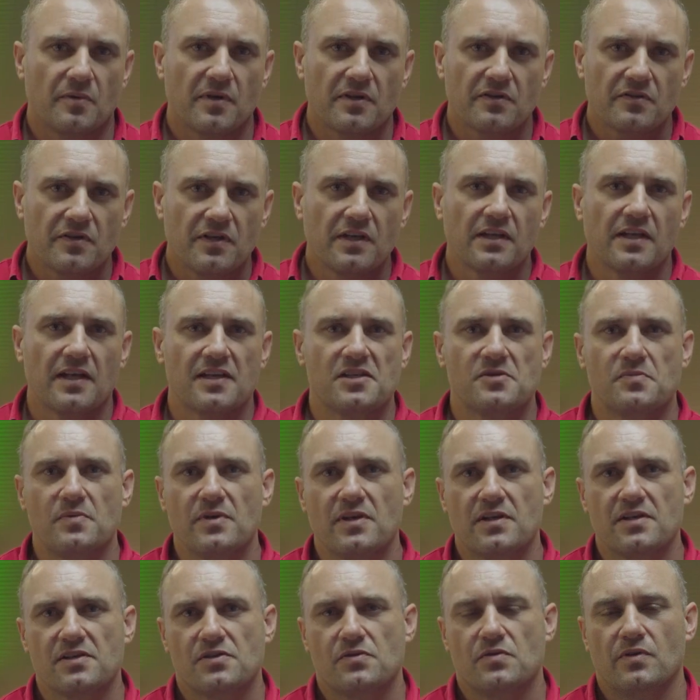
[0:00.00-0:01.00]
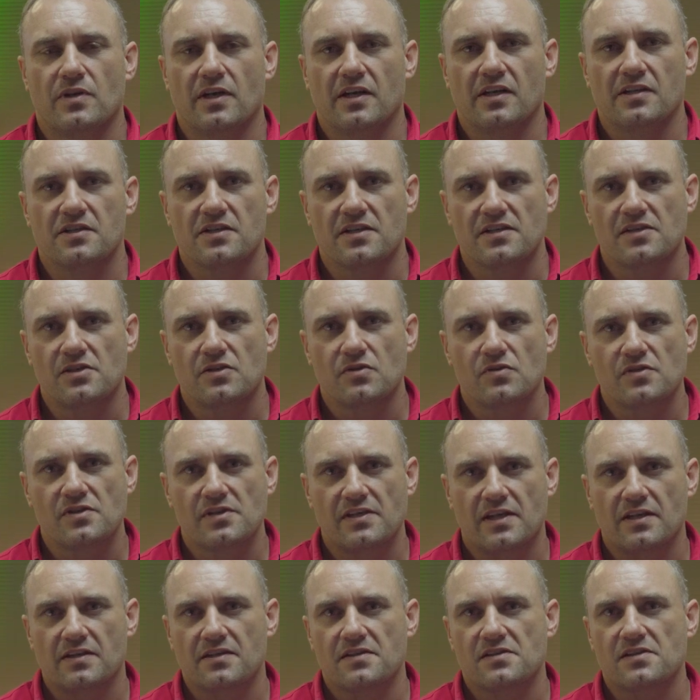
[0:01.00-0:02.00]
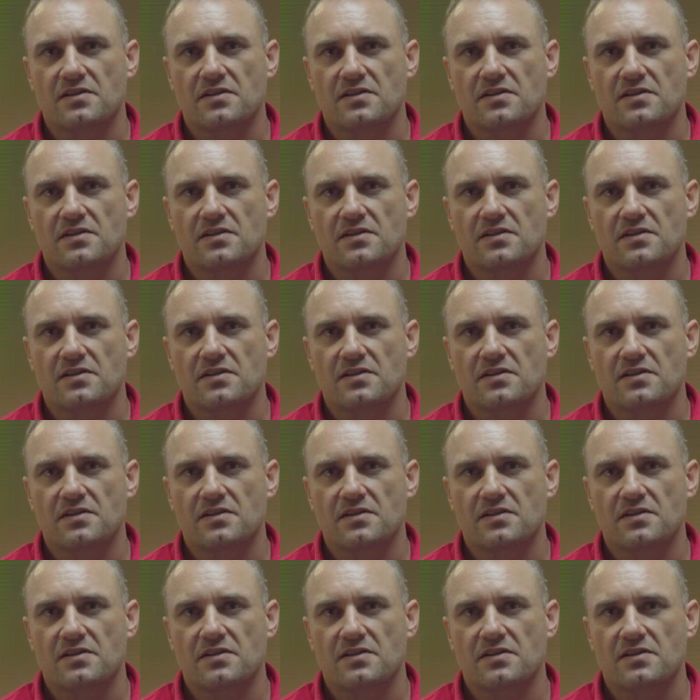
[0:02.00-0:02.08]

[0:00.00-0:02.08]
we had 3 guest speakers today just to set the